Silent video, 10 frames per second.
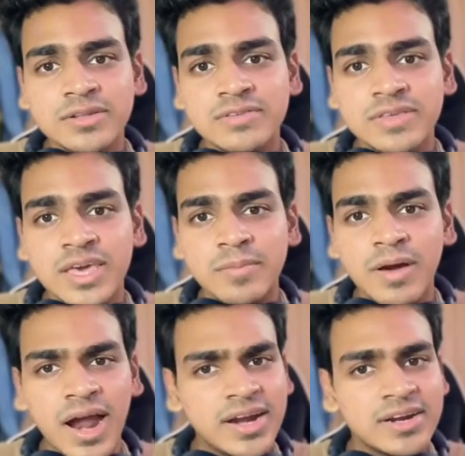this game
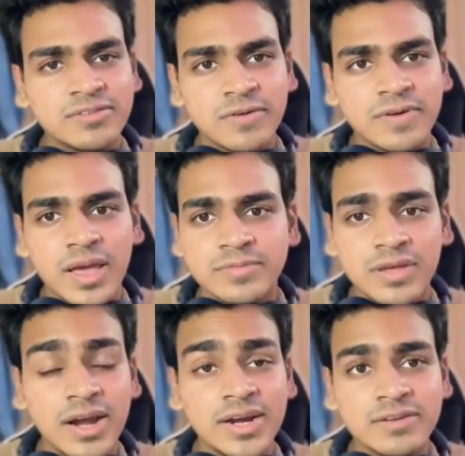hundreds of
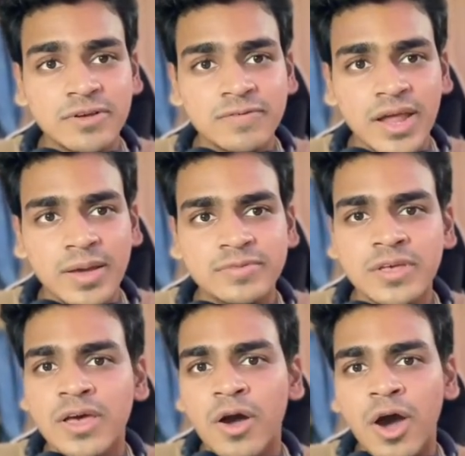
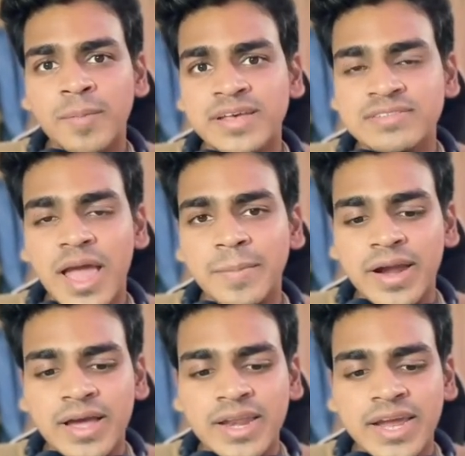times on my
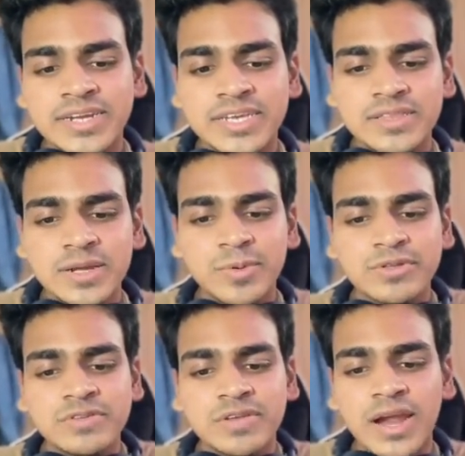Snapdragon 8 Gen 3
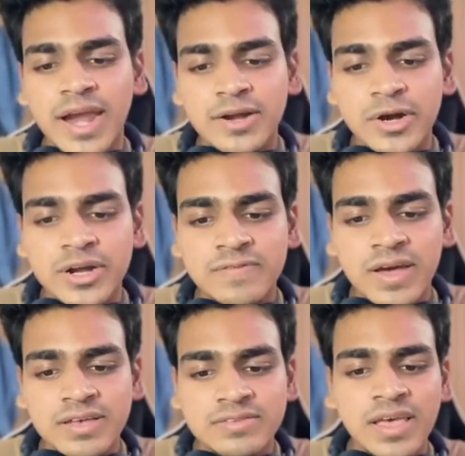processor Android
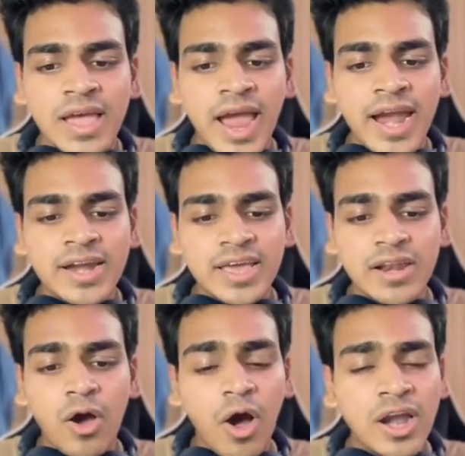device, and
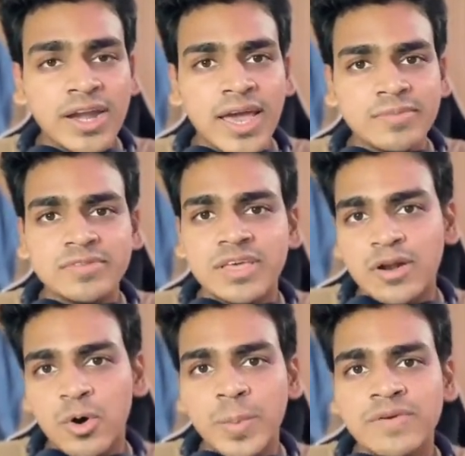in all times
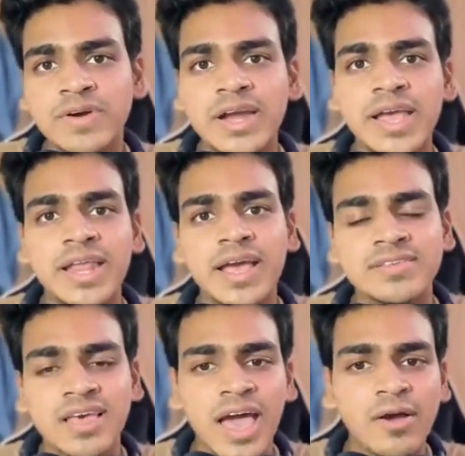in open world
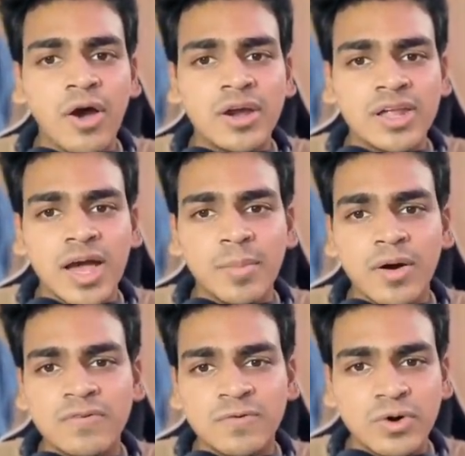areas I have gotten
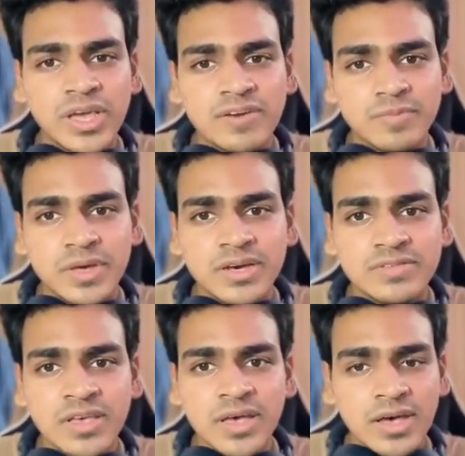about 40 FPS